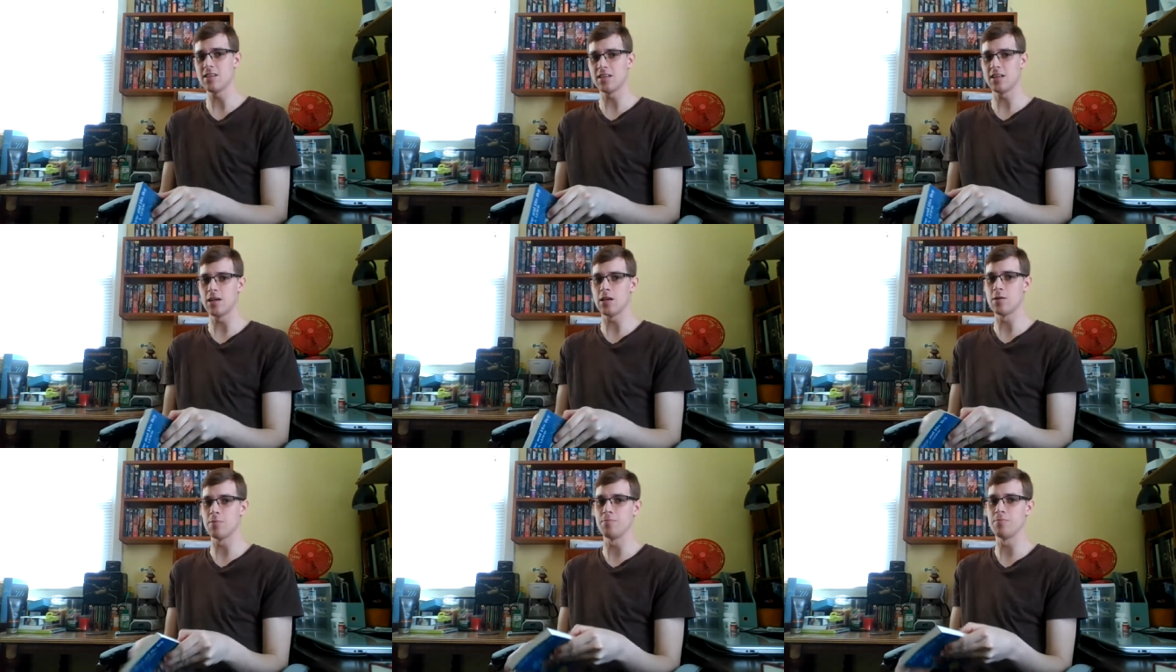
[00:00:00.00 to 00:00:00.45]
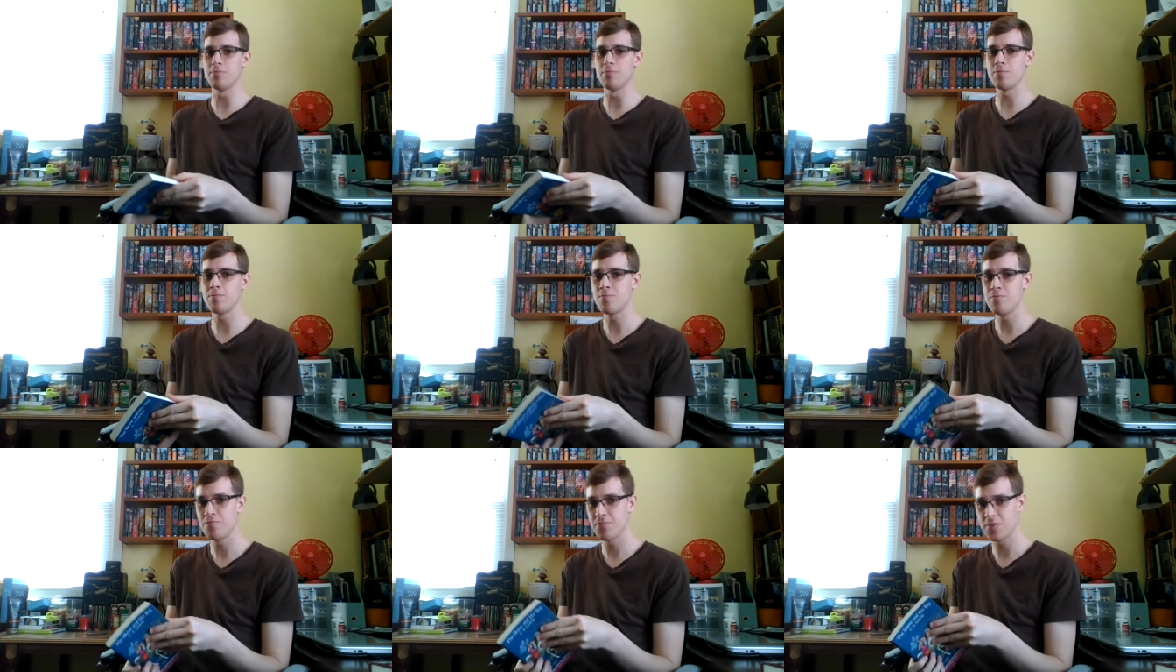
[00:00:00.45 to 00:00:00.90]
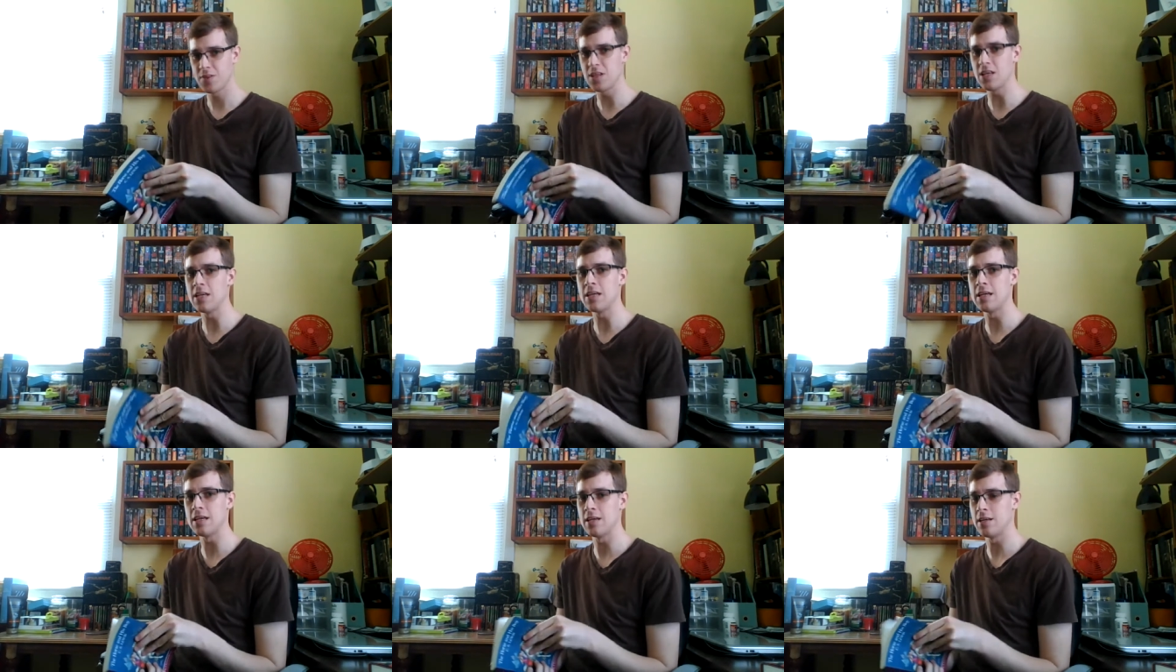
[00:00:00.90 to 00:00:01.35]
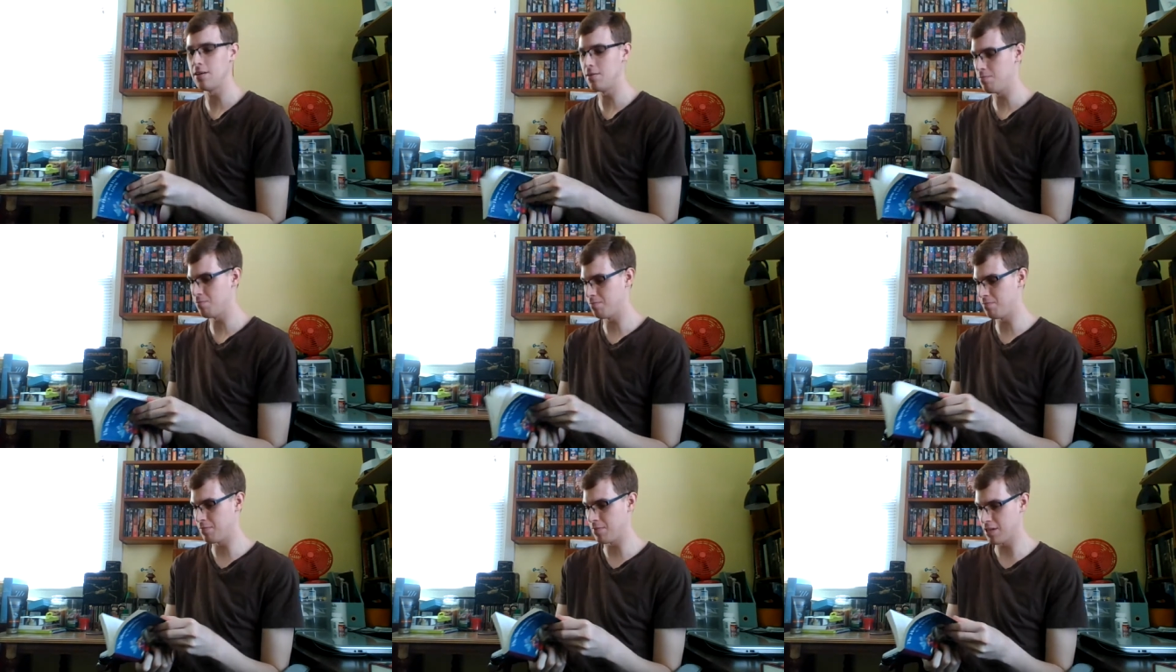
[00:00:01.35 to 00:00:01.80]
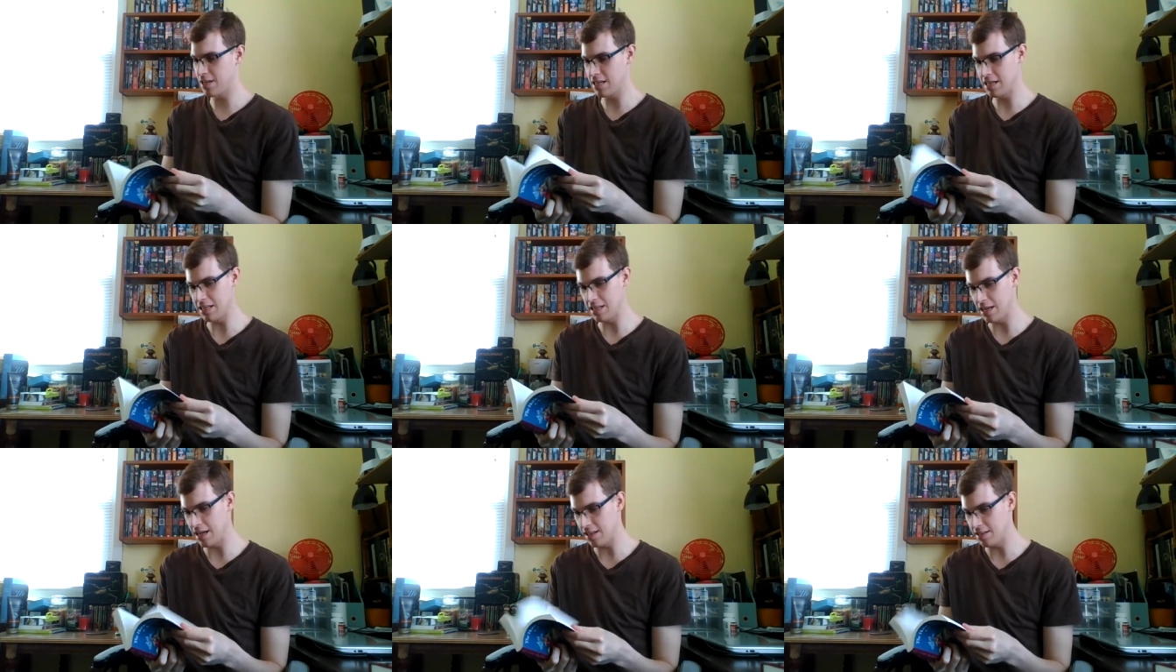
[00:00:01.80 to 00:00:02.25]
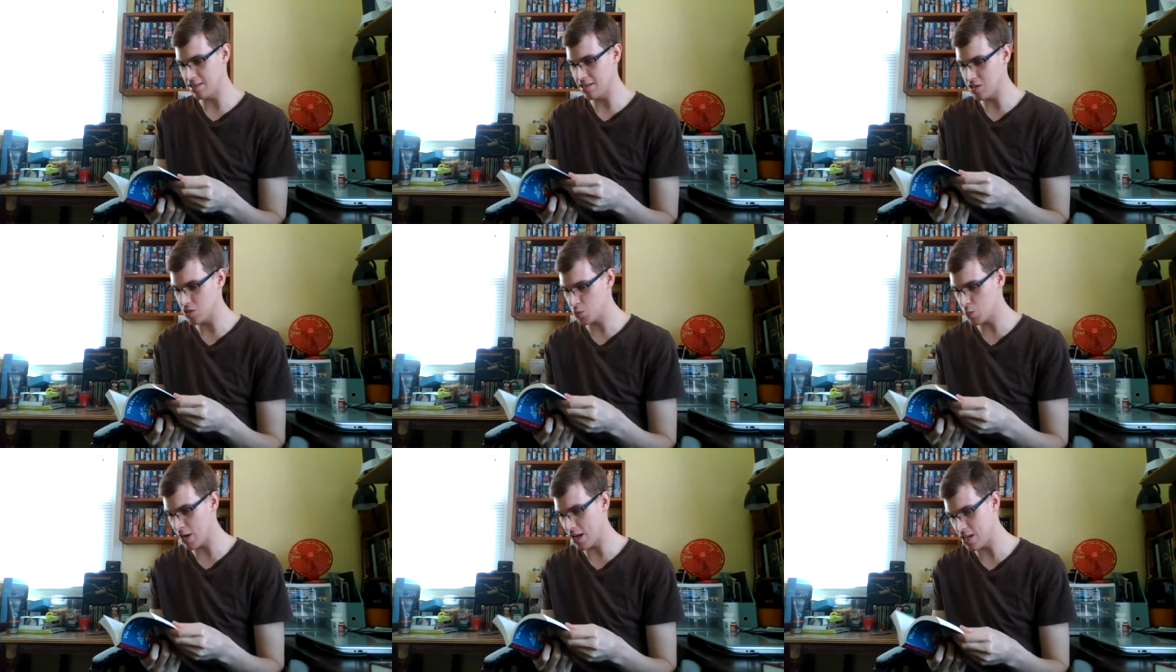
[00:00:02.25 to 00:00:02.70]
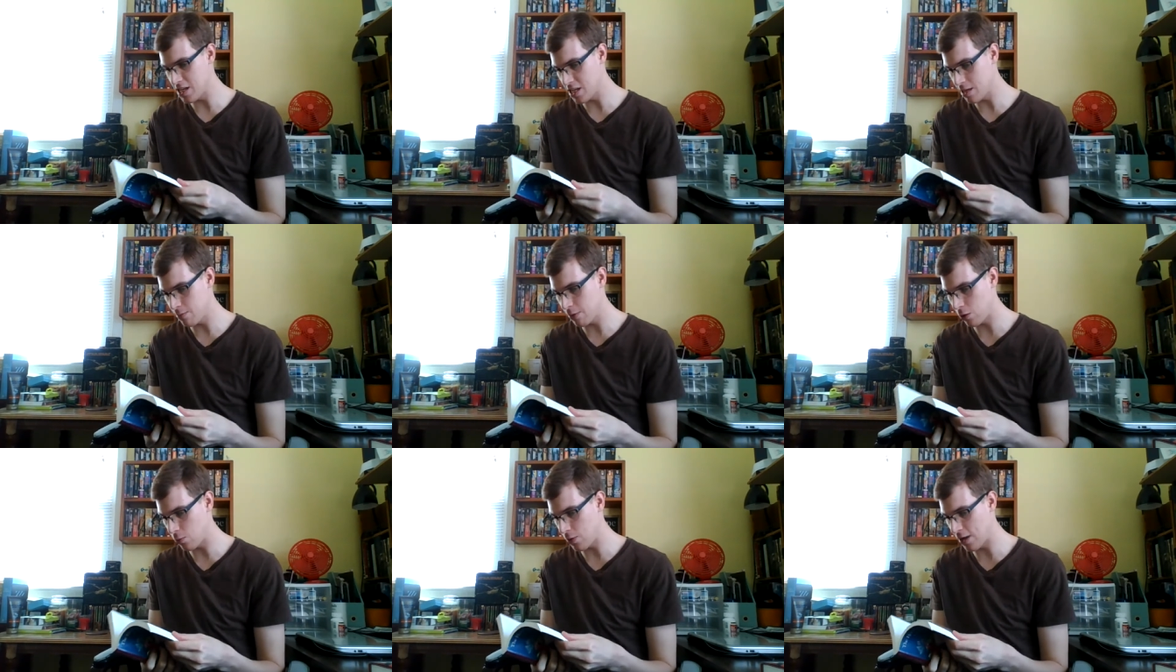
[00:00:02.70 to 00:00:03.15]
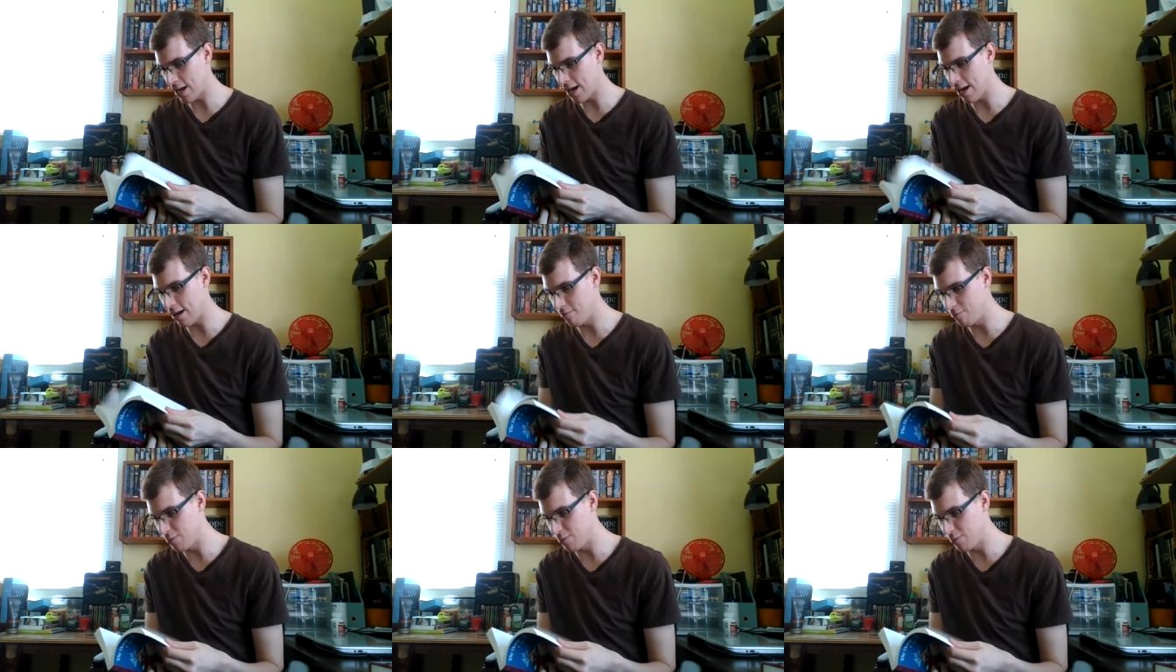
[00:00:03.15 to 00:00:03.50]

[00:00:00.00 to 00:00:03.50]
Um, and and, and this pandemic we have.